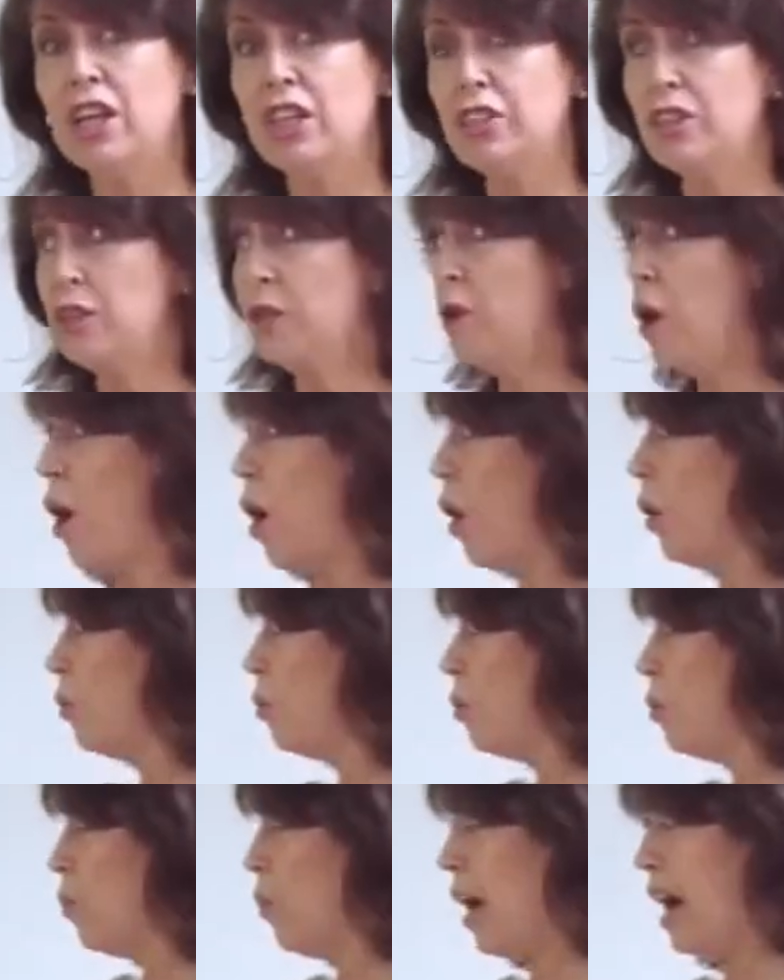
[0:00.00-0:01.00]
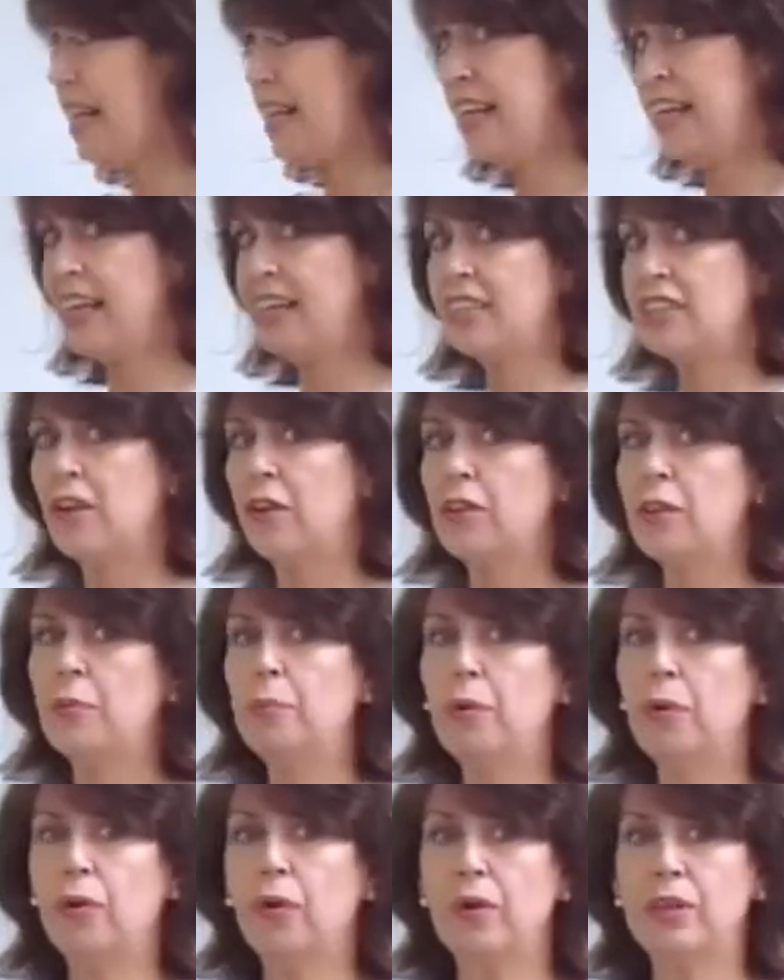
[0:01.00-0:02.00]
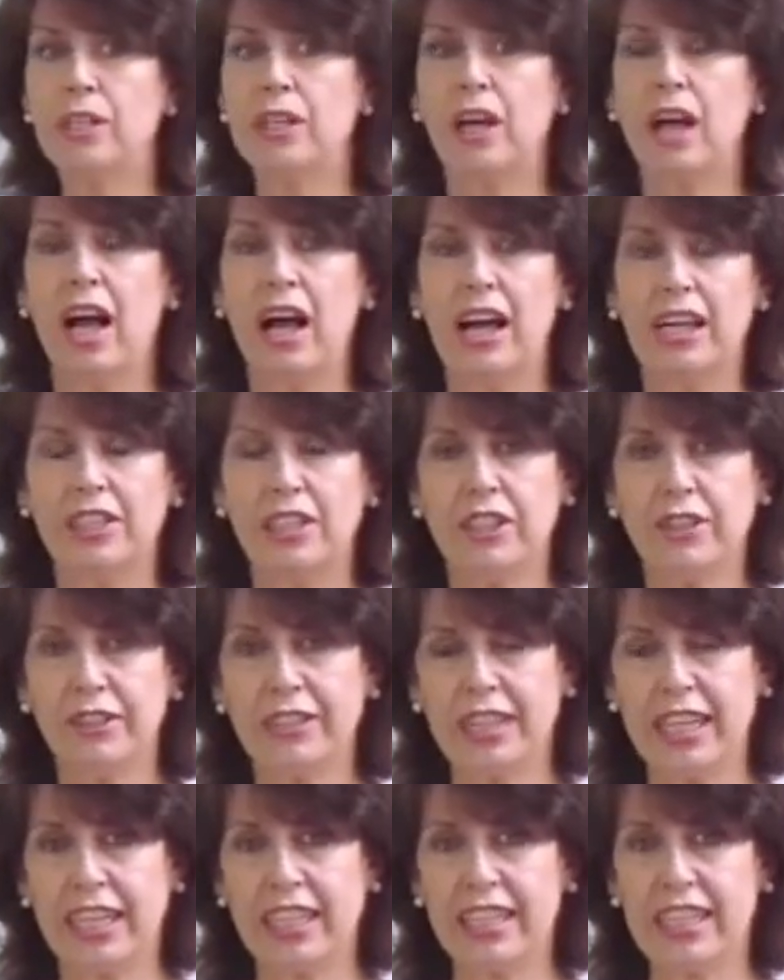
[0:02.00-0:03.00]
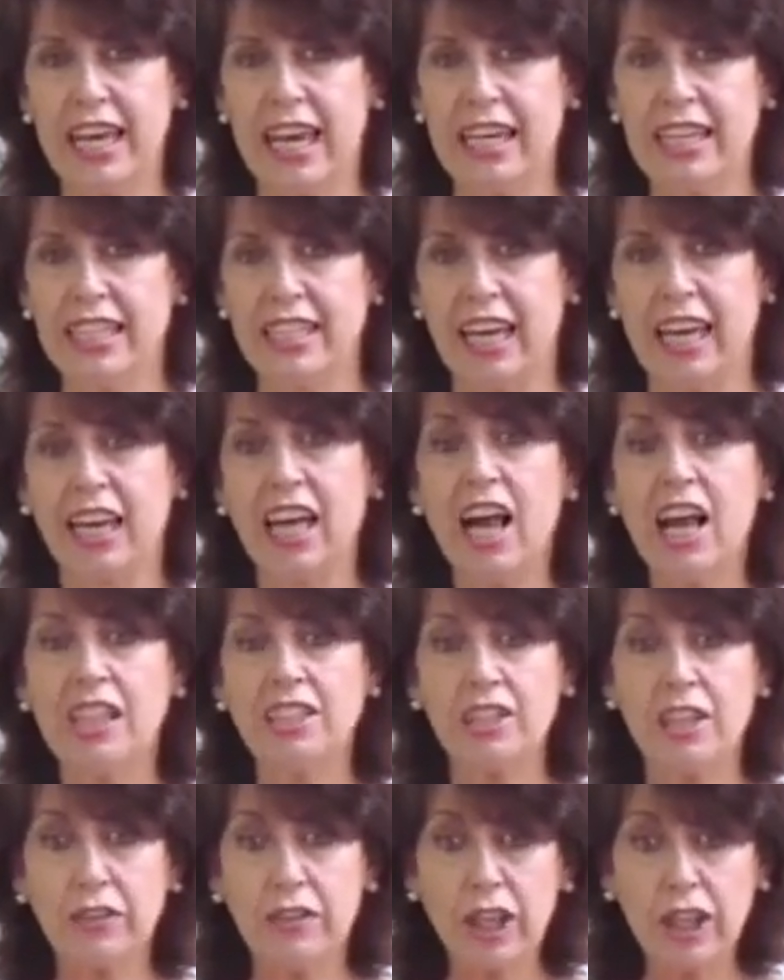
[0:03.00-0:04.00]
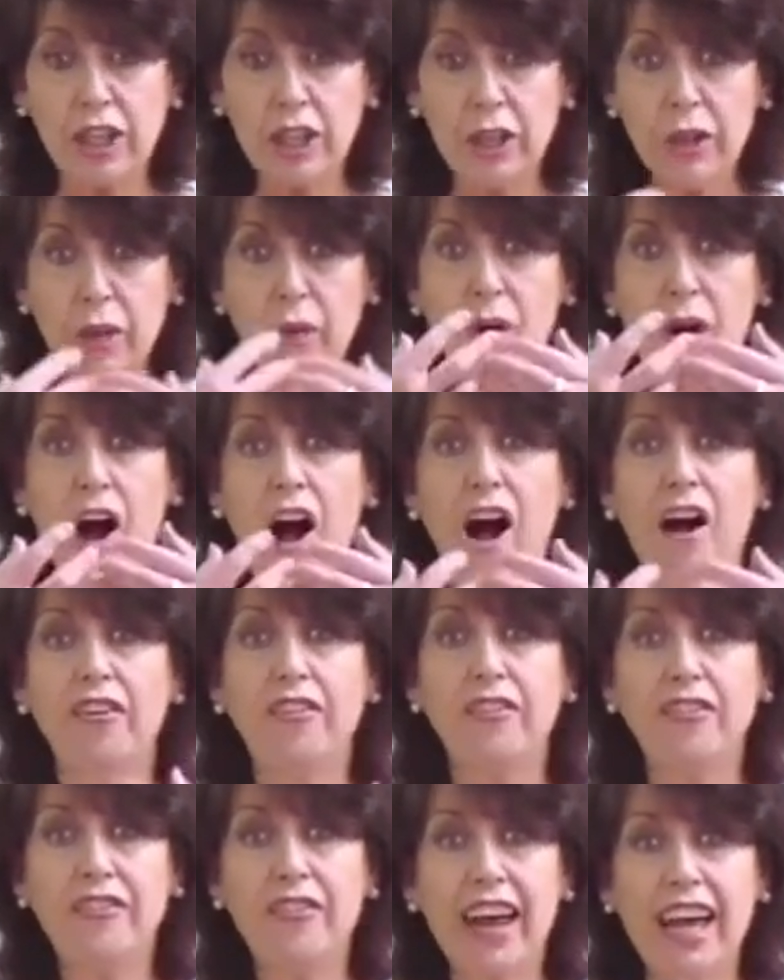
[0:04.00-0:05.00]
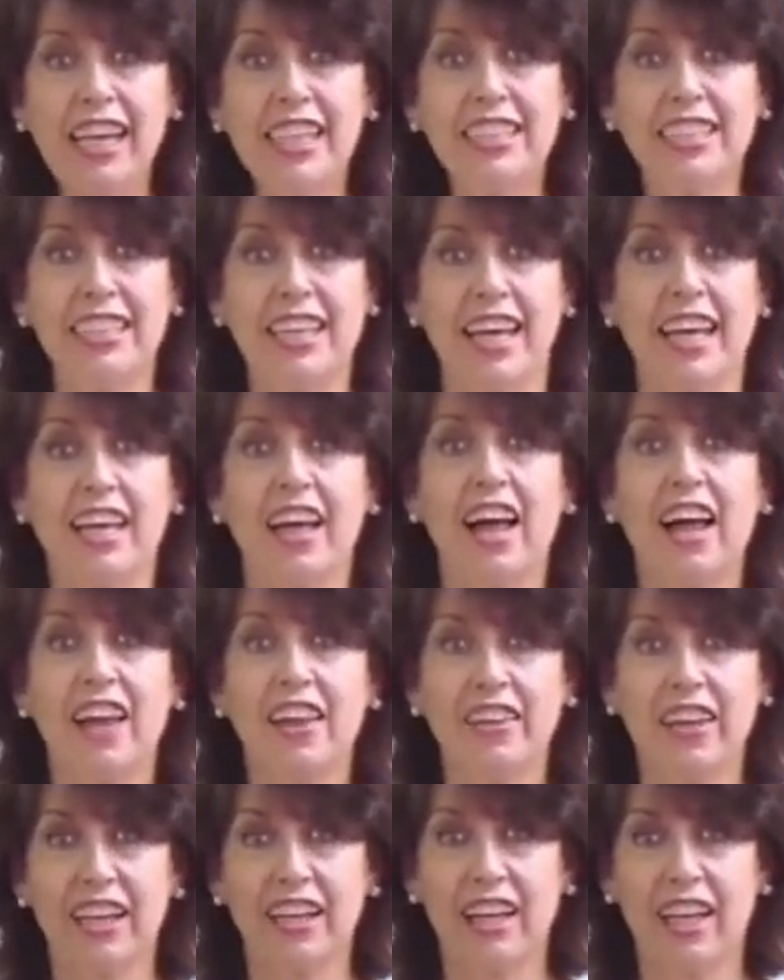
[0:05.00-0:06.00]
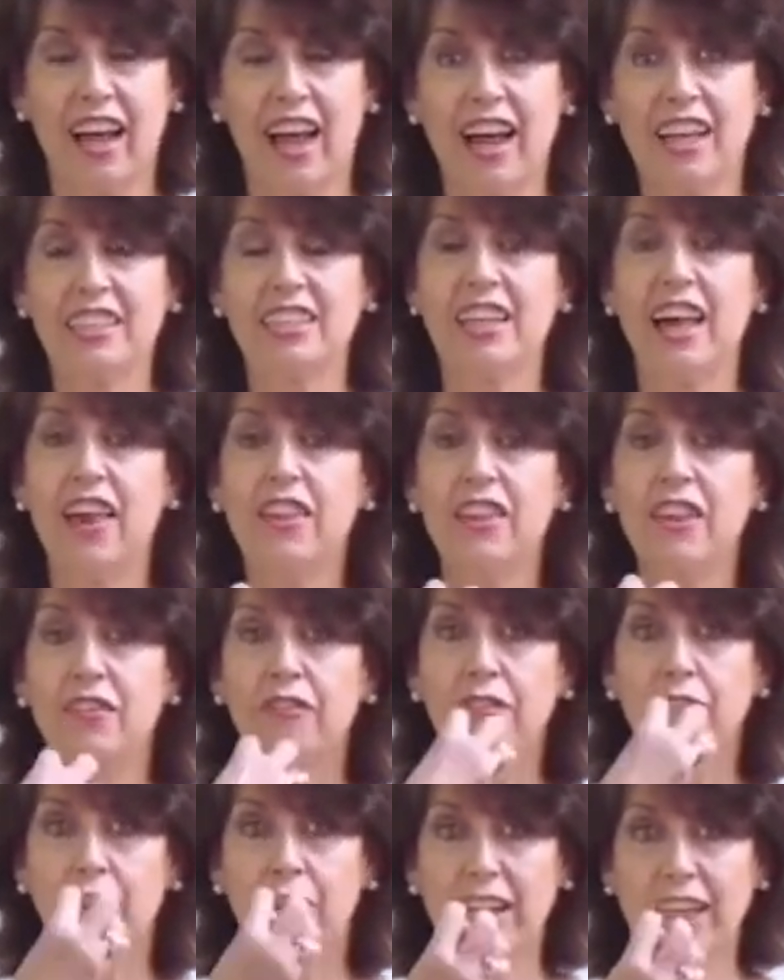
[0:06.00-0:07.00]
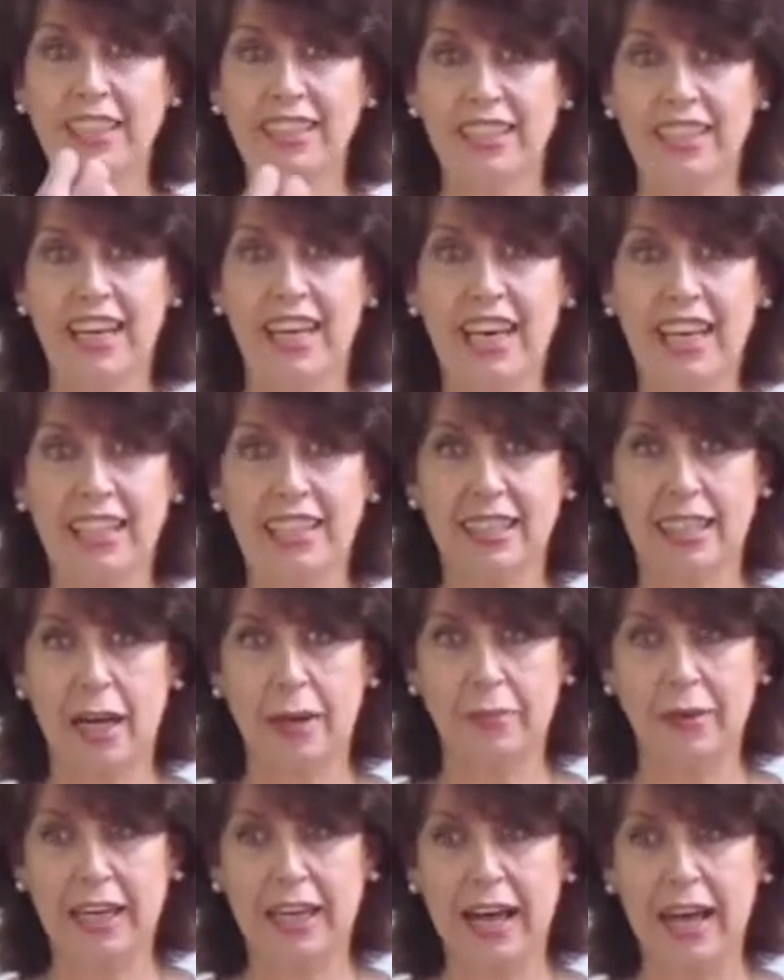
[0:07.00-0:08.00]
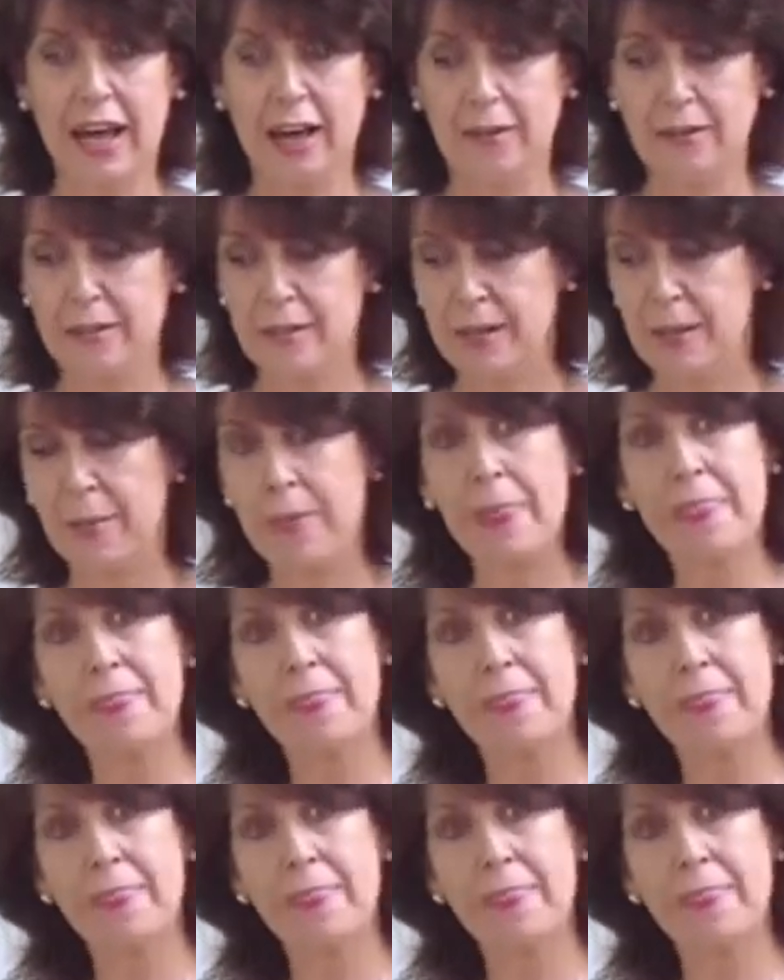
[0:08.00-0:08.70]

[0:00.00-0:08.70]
to write things on the board as you're dictating so that you are facing the class and the voice is coming out.